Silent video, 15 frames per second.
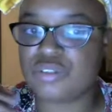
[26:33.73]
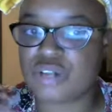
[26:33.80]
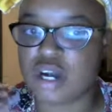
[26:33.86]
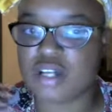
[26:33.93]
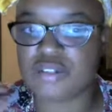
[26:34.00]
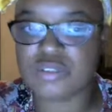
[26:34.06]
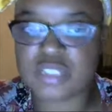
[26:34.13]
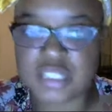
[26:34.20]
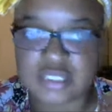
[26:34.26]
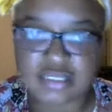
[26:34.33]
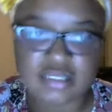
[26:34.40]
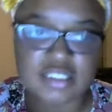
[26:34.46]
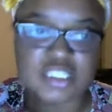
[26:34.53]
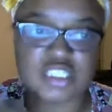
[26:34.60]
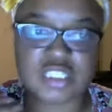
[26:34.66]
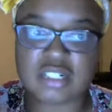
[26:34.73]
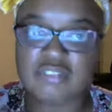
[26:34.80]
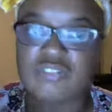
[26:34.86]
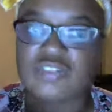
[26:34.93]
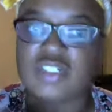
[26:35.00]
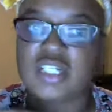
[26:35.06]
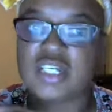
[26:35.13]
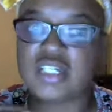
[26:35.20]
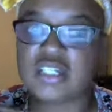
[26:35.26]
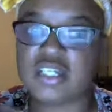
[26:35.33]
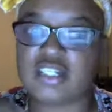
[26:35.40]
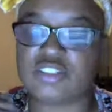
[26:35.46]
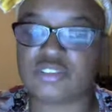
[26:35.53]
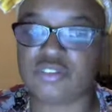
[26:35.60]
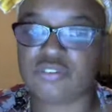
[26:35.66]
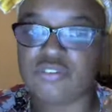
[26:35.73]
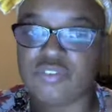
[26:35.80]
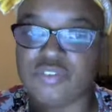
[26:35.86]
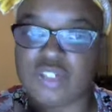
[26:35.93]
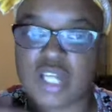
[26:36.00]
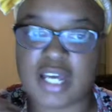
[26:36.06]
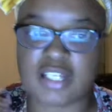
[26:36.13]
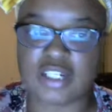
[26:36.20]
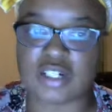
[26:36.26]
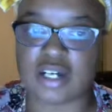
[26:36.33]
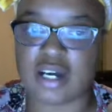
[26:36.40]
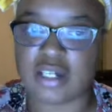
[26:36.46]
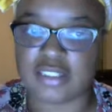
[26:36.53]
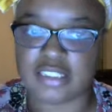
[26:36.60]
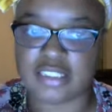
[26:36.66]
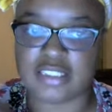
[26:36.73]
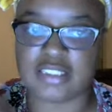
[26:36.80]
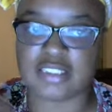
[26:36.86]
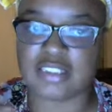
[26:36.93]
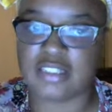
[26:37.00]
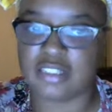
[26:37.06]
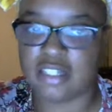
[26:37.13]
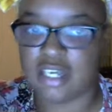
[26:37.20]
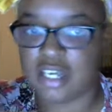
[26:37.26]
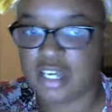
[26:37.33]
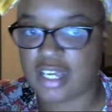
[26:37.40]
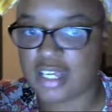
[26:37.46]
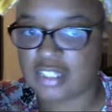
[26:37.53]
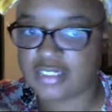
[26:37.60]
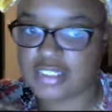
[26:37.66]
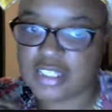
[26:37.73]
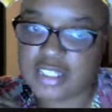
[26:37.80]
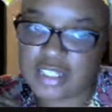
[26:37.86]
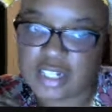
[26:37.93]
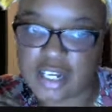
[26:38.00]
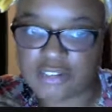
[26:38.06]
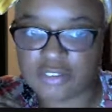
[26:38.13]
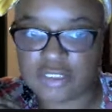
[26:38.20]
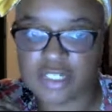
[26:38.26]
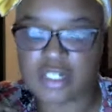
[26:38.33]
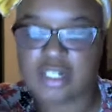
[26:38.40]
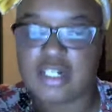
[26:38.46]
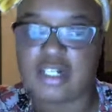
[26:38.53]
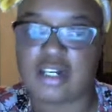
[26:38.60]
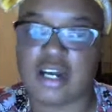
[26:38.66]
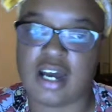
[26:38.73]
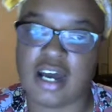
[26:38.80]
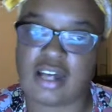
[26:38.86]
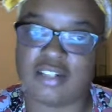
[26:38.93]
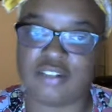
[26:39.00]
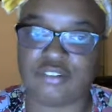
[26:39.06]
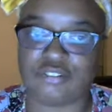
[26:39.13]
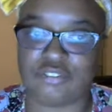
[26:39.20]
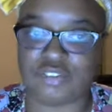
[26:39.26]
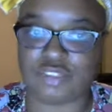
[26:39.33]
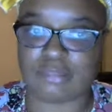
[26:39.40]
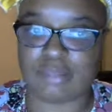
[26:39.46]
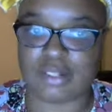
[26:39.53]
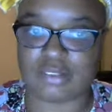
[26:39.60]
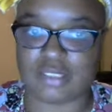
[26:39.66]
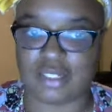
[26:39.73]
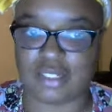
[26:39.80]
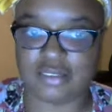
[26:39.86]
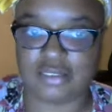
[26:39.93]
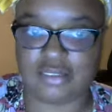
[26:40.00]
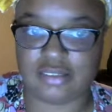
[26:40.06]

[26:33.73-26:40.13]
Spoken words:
Are you sensing a shift in it? Do you feel like your content is getting out there? How do you feel about that?